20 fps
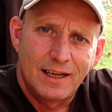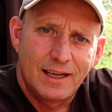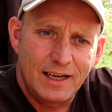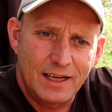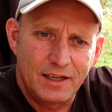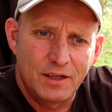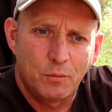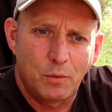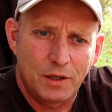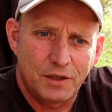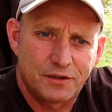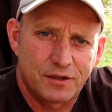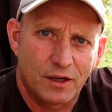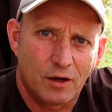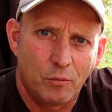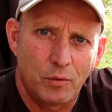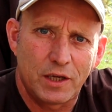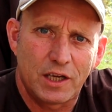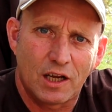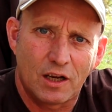in the
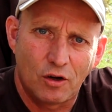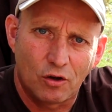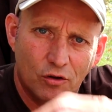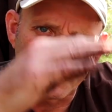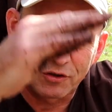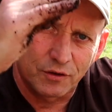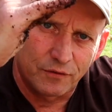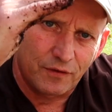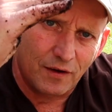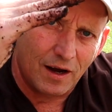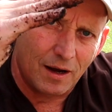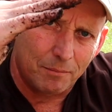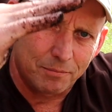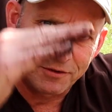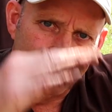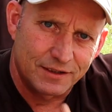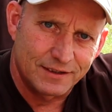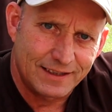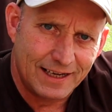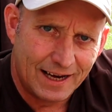winter, we get lots of ups
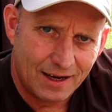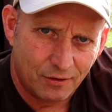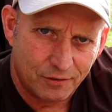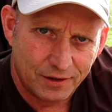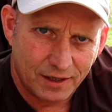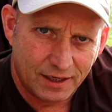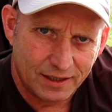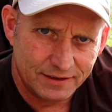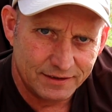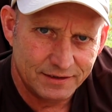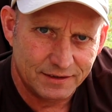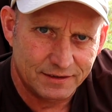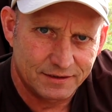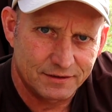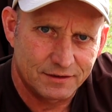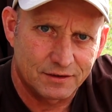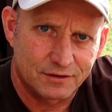and down days.